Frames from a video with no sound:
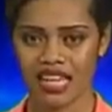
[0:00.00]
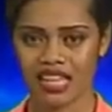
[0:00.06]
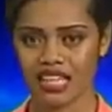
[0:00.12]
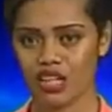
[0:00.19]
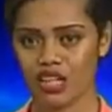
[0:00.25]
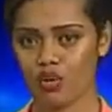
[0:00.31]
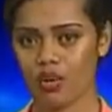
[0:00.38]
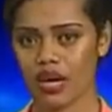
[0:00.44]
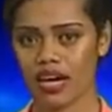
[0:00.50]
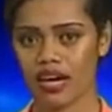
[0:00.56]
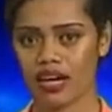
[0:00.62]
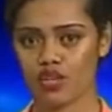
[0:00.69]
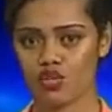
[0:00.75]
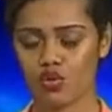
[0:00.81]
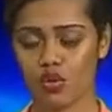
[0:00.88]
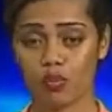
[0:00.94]
The new
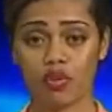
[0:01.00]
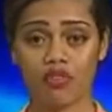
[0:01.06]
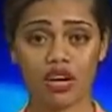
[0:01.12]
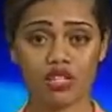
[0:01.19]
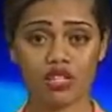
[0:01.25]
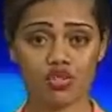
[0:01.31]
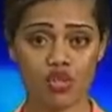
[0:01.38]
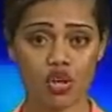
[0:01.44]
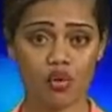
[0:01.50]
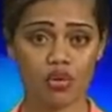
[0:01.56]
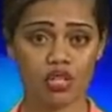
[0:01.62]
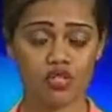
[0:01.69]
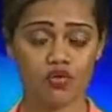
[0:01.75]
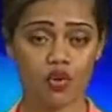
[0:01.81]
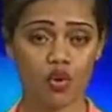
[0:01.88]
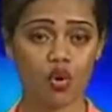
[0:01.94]
warehouse will provide
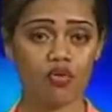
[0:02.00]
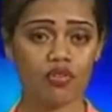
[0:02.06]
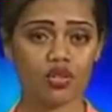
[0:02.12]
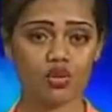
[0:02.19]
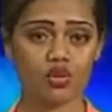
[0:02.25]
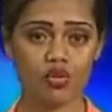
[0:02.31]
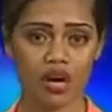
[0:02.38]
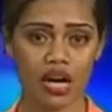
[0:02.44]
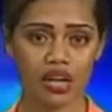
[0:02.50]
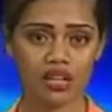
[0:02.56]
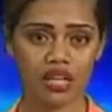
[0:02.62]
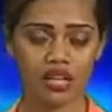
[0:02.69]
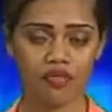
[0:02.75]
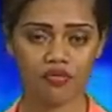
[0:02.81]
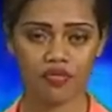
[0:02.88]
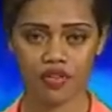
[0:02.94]
storage for over
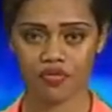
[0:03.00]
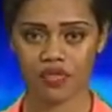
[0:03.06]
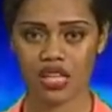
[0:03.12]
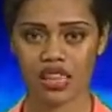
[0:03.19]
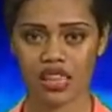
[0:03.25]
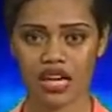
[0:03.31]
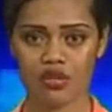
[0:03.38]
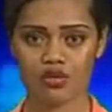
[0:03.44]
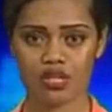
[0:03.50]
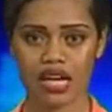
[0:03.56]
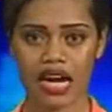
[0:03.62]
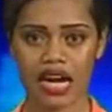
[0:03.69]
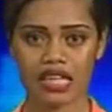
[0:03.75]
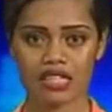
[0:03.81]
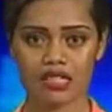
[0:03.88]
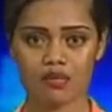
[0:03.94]
250,000
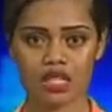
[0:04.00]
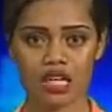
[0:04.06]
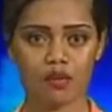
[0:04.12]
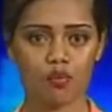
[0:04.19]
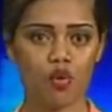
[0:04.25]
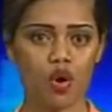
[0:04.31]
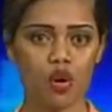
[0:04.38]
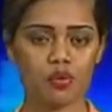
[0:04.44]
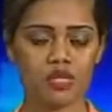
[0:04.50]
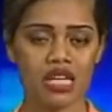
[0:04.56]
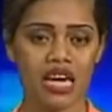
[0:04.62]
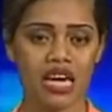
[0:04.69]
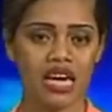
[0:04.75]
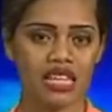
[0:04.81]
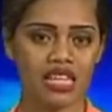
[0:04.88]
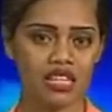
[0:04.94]
items and props
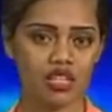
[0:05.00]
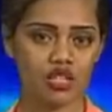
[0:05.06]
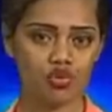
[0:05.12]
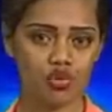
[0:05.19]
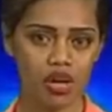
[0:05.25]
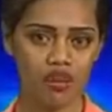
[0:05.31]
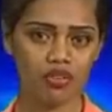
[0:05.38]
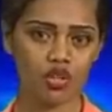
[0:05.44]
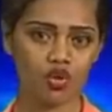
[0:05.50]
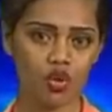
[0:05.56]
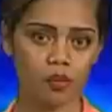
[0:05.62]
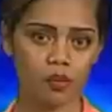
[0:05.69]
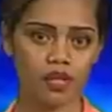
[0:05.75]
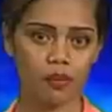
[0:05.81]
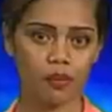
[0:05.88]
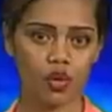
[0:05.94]
that the travel
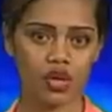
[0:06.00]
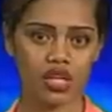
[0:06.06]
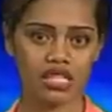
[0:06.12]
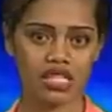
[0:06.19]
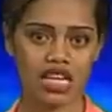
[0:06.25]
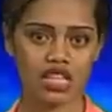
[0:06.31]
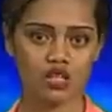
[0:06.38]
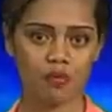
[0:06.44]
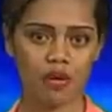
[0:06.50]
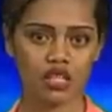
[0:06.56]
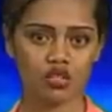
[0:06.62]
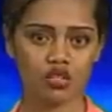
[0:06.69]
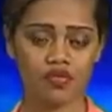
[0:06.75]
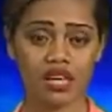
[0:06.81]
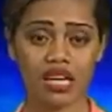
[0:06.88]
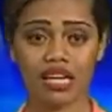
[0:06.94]
group deploys as
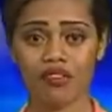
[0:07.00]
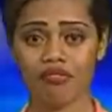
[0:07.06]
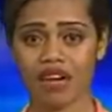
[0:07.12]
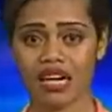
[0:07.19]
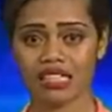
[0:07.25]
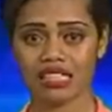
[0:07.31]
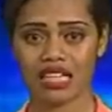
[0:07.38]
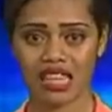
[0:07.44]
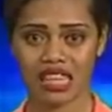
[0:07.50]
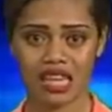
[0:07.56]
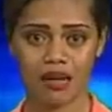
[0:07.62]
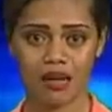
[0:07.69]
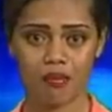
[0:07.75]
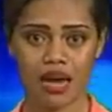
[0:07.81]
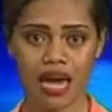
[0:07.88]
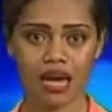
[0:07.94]
part of their event,
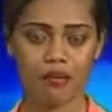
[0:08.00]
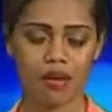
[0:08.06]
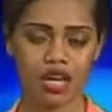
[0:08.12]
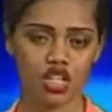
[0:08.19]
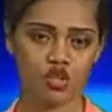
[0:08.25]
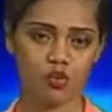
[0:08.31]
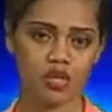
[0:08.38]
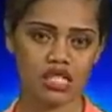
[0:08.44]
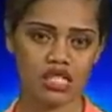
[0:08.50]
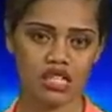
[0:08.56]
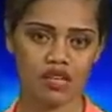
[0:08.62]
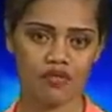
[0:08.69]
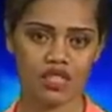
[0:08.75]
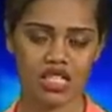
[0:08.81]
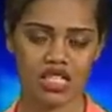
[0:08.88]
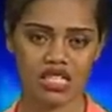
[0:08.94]
theme and management
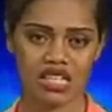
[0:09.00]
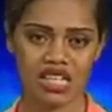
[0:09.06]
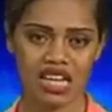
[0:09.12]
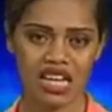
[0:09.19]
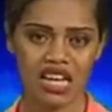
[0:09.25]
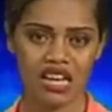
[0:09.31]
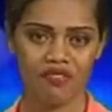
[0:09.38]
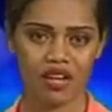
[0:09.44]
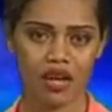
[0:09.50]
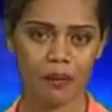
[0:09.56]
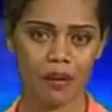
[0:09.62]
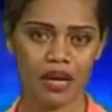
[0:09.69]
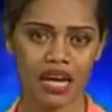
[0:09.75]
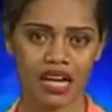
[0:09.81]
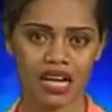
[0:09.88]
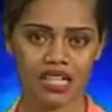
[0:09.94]
services. Philippe
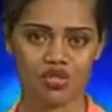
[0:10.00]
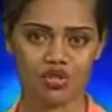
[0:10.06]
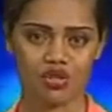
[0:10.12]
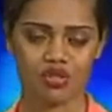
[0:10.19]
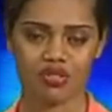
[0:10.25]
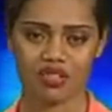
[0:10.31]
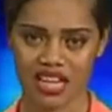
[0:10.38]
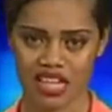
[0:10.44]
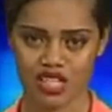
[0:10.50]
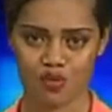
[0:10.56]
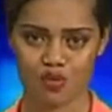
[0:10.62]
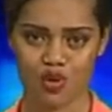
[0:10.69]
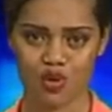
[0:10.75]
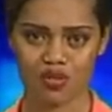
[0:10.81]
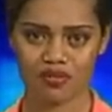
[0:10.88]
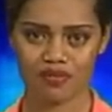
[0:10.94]
Nekaso has
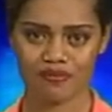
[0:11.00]
more.